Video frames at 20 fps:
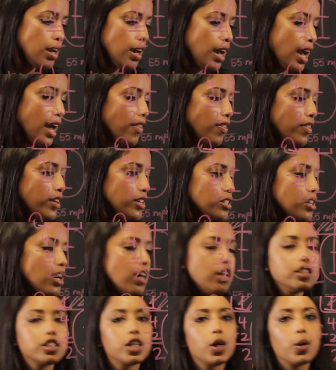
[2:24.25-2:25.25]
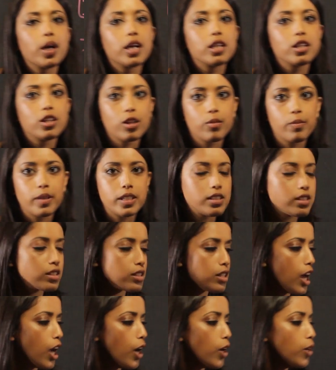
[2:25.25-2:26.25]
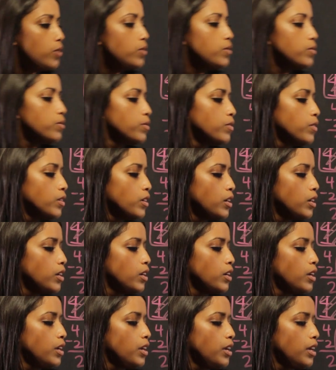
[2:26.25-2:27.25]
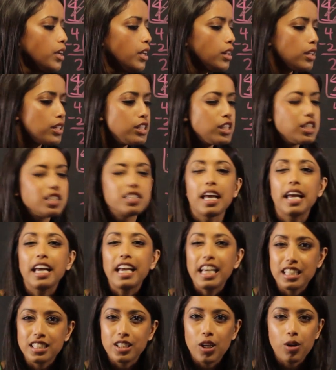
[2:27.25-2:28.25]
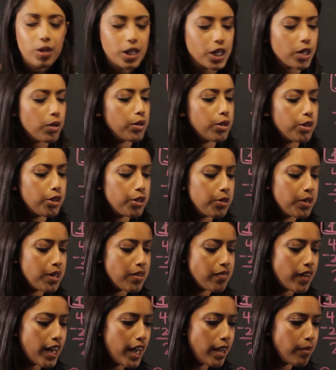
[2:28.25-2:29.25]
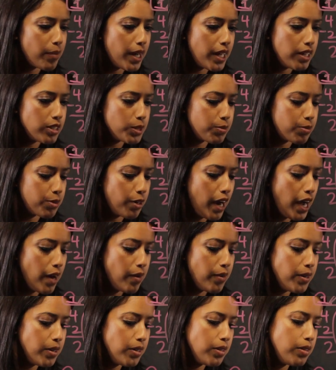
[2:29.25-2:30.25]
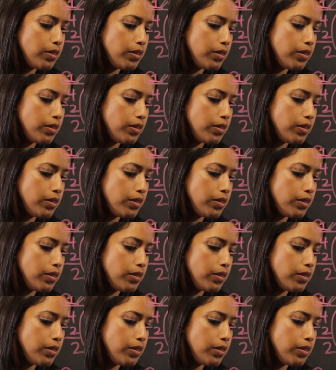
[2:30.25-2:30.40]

And this car's going a little bit slow. Let's just say he's only going 35 miles per hour.